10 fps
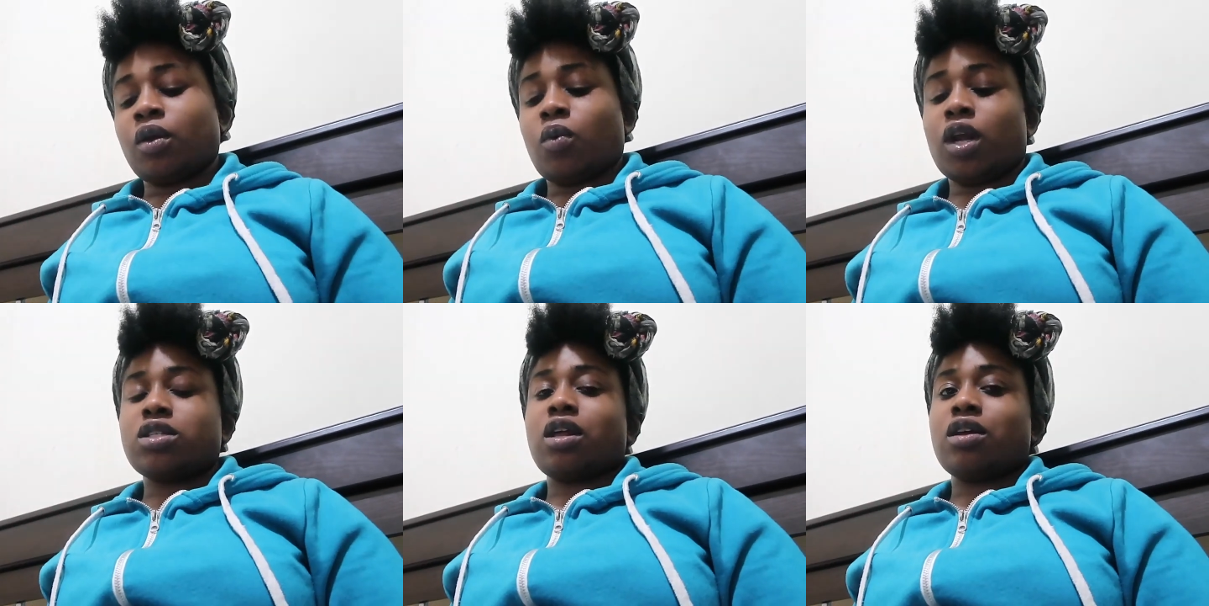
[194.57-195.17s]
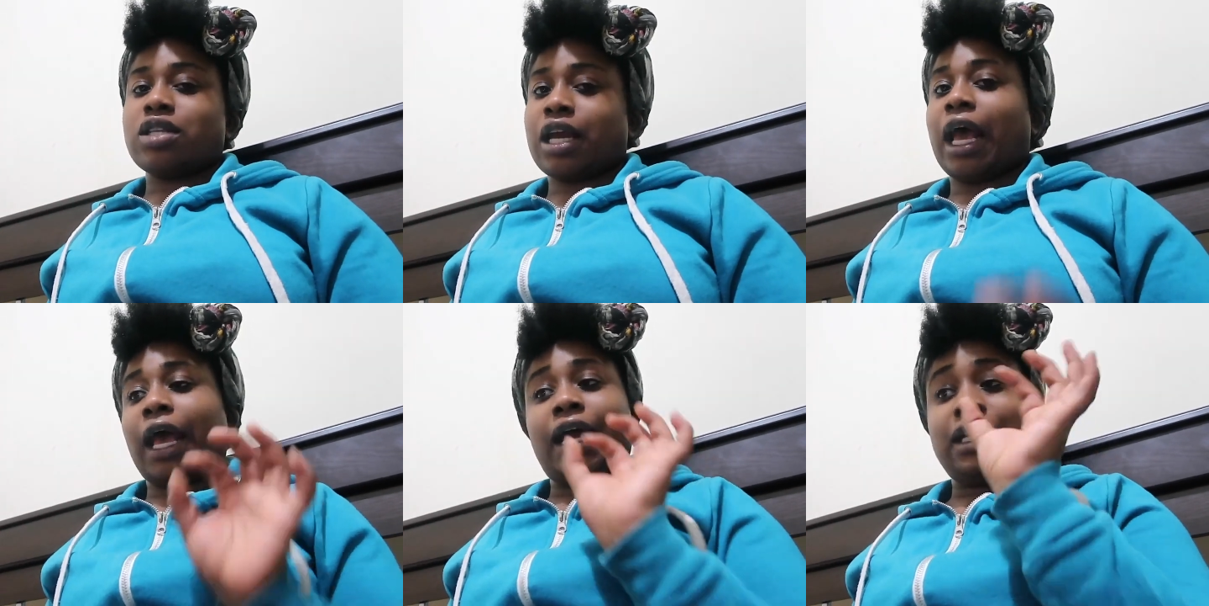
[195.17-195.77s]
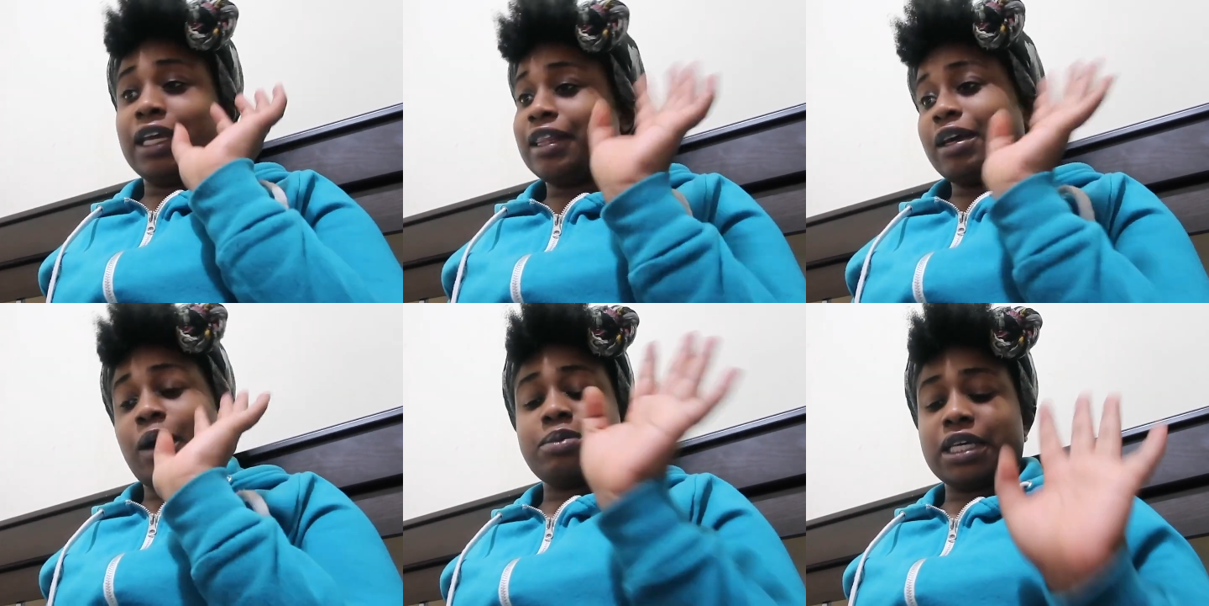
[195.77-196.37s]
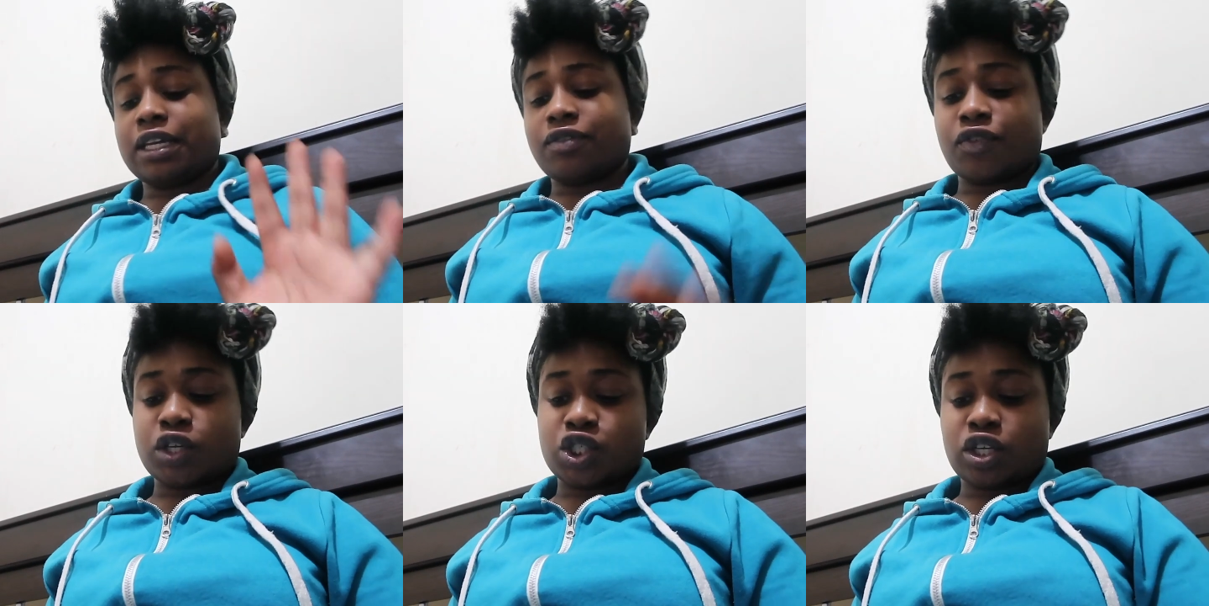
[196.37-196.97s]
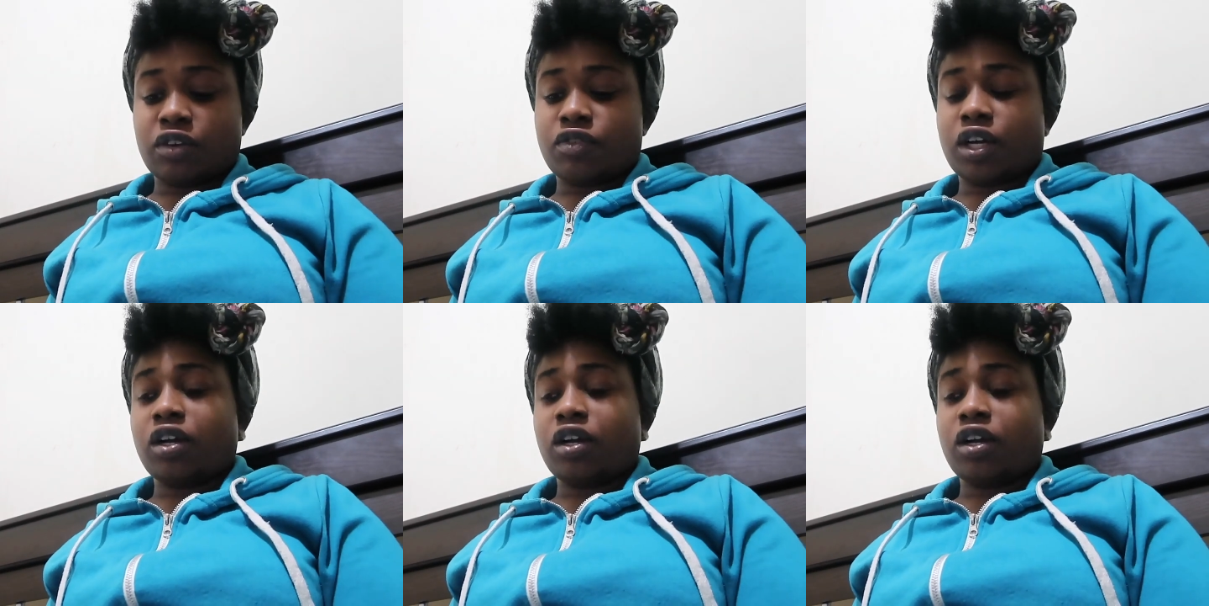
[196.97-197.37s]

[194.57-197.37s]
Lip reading: When I saw it, I was like, I need the updated version of